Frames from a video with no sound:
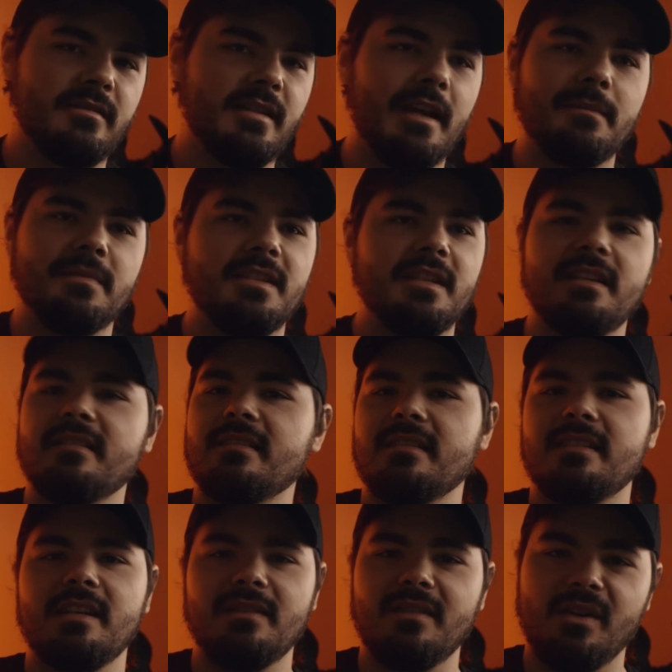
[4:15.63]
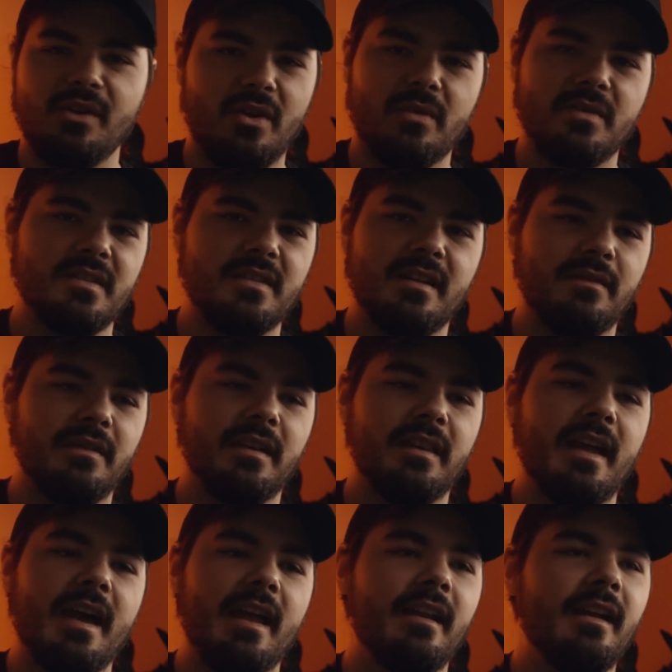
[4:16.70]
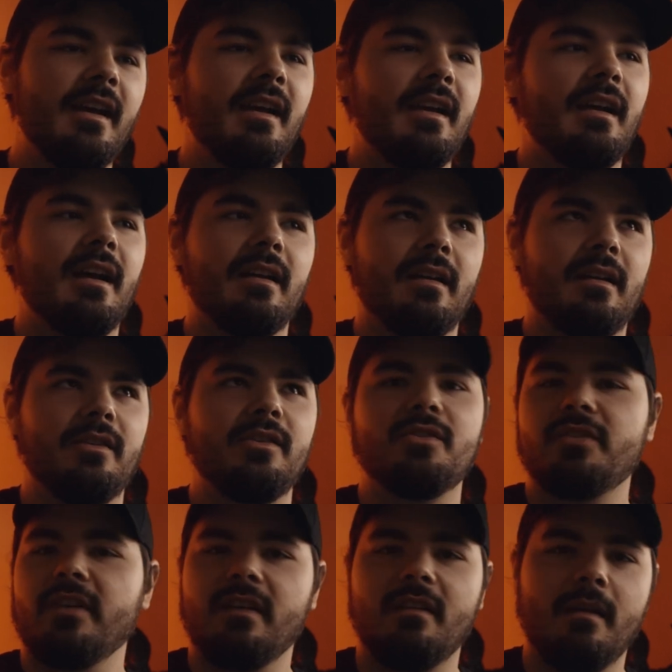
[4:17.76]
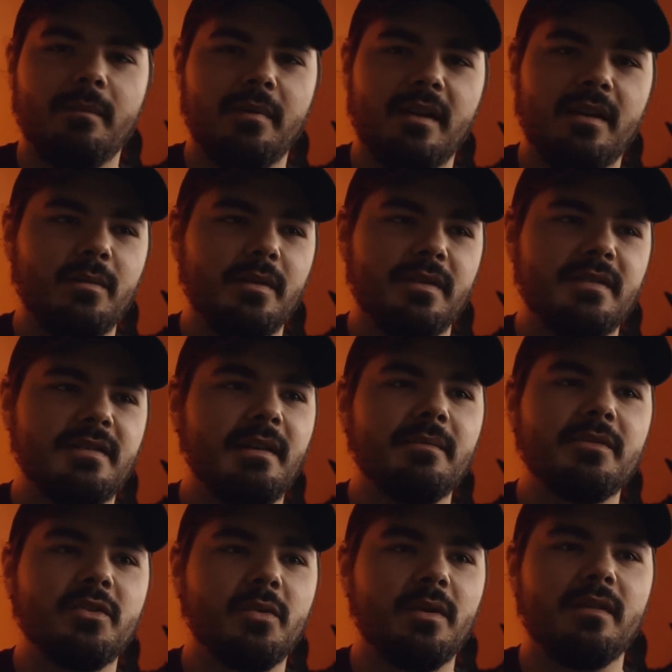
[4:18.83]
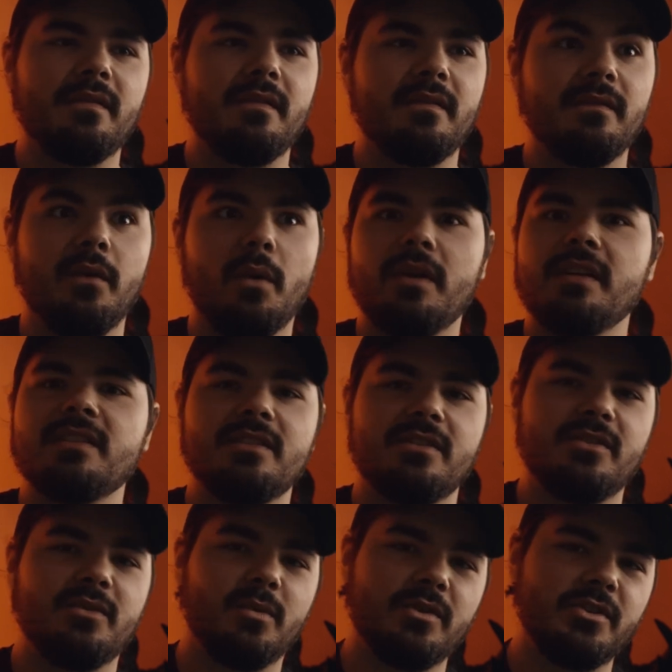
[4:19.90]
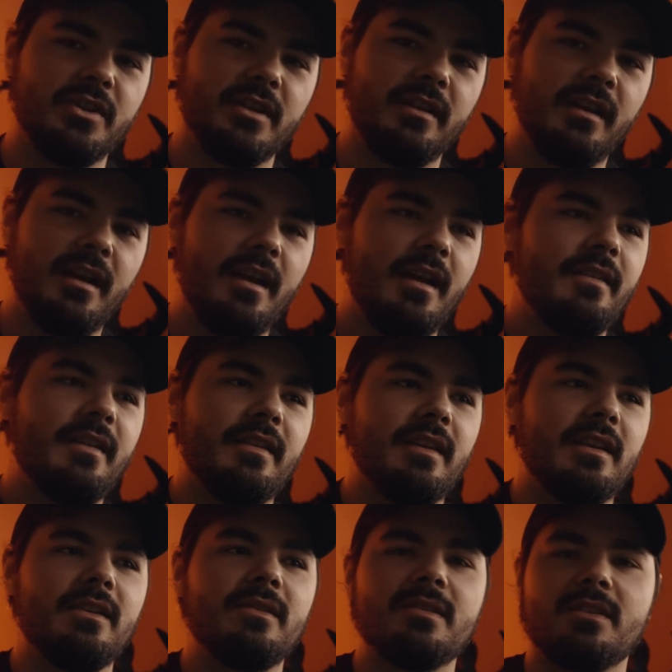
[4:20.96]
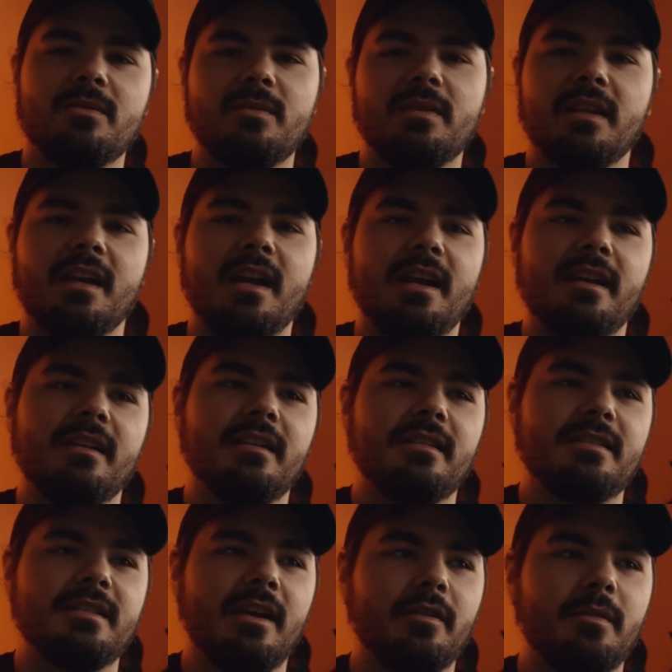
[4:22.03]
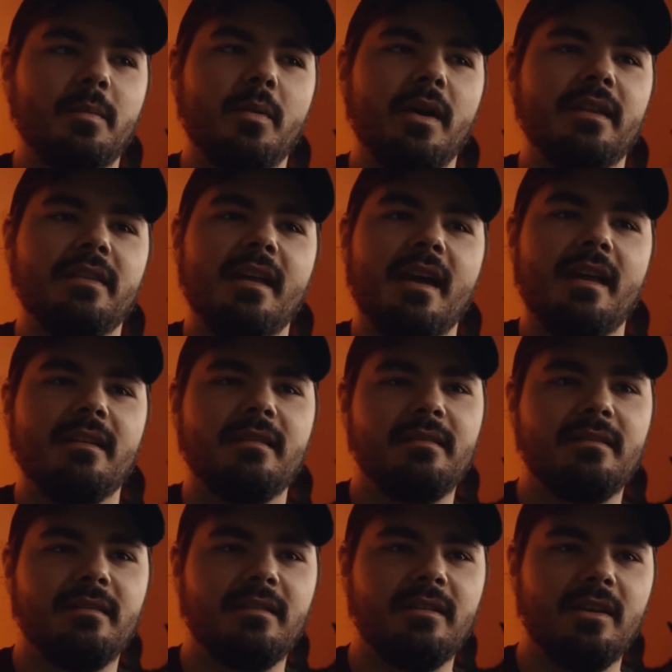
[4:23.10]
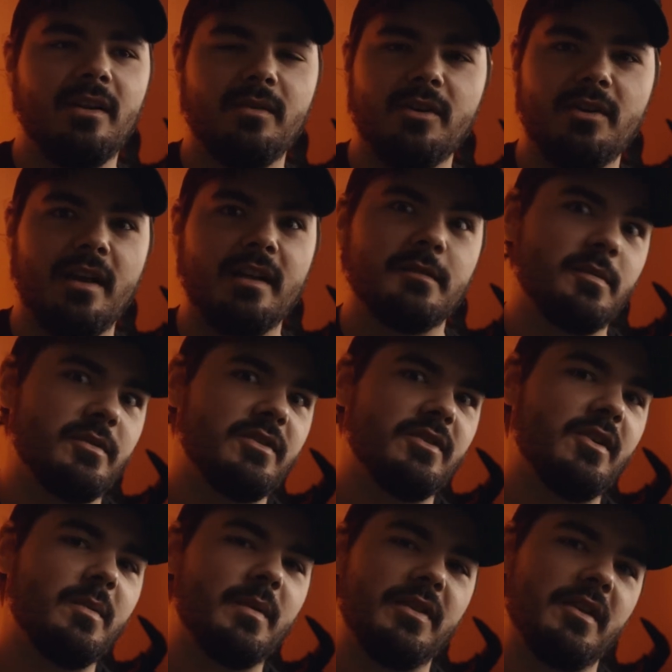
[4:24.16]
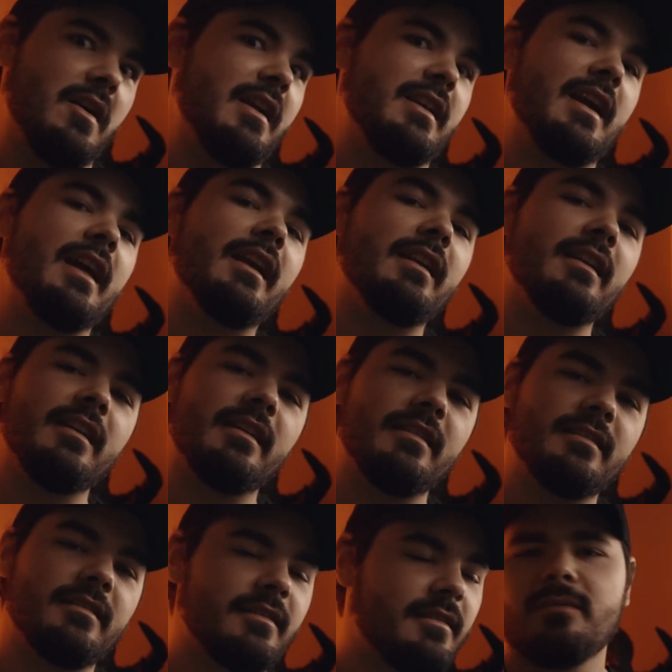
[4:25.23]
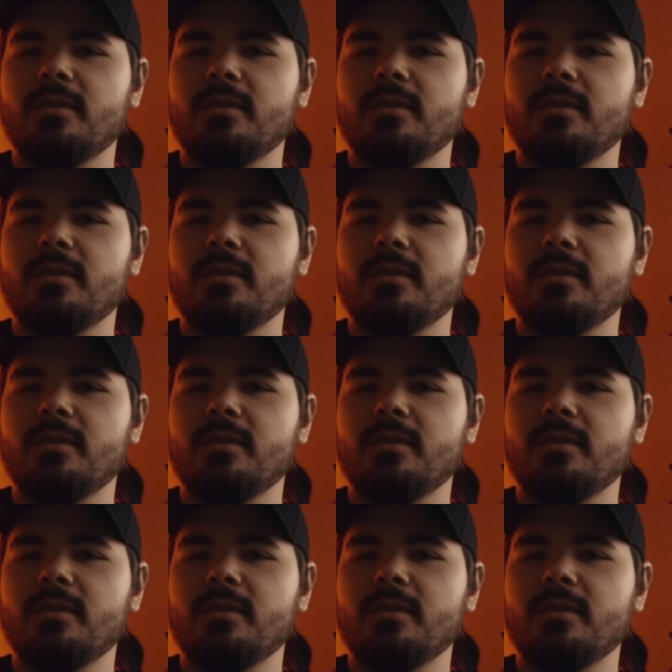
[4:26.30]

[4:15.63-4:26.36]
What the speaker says: type scenes in TV shows and stuff like that, usually accompanied with some sort of voice distortion that they use to really kind of sell the point that you're not supposed to know what their identity is.